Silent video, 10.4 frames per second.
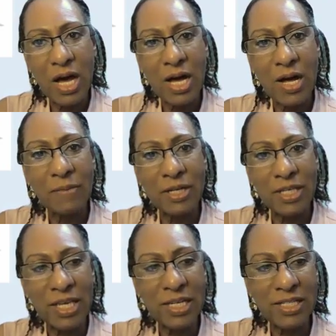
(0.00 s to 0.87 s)

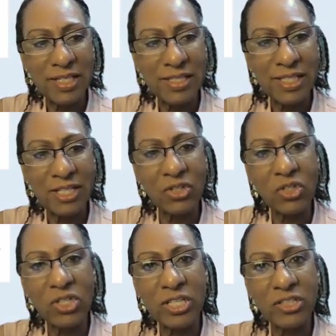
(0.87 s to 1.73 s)
Again, as I said
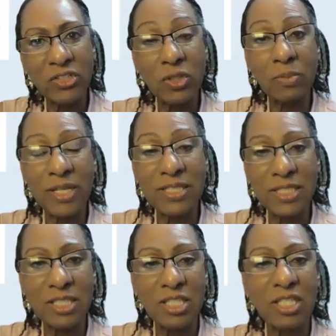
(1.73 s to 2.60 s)
earlier, you're a
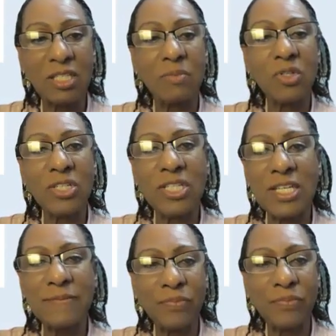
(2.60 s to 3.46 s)
blessing to the
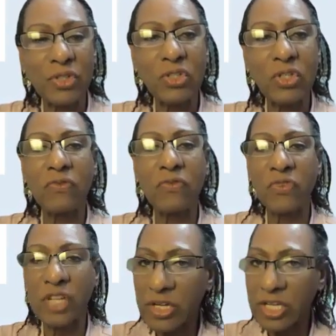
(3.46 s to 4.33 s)
community. You're
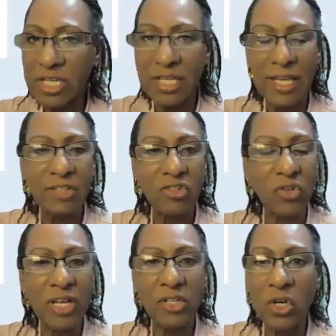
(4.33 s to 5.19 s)
very engaged.
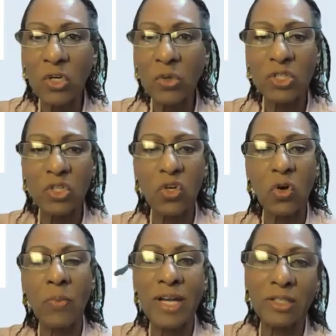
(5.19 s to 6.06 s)
So I know when you
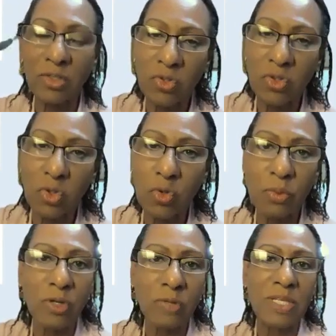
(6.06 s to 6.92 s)
go back to those school
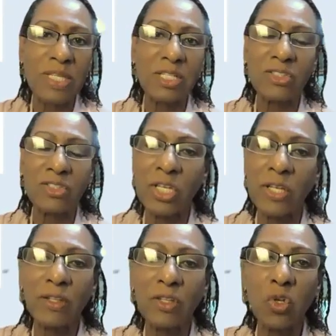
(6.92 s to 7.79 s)
board meetings,
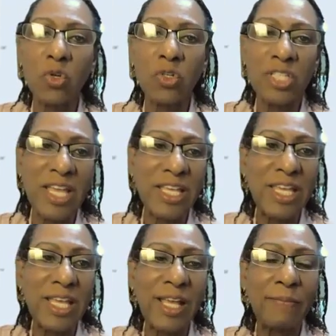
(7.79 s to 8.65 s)
you're
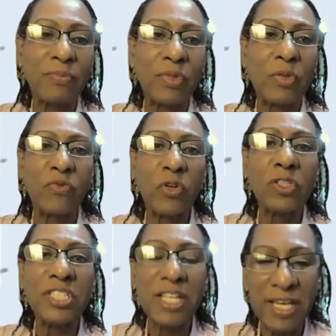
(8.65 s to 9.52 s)
taking
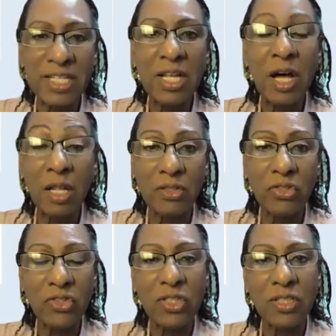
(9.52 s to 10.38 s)
firsthand
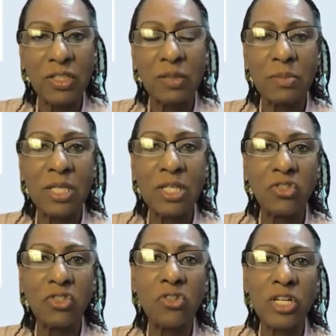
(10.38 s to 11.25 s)
knowledge
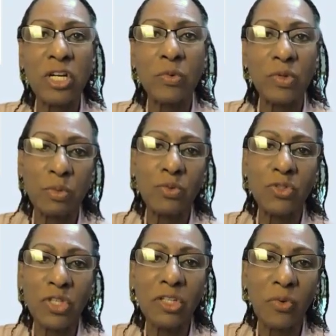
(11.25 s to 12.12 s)
because you're there with
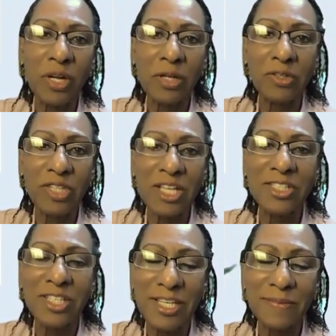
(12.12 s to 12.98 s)
boots on the ground.
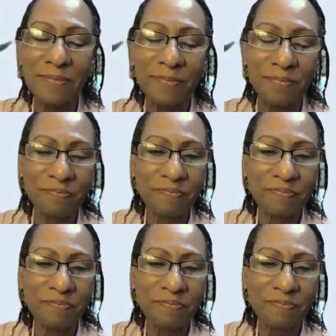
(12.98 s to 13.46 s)
Thanks again.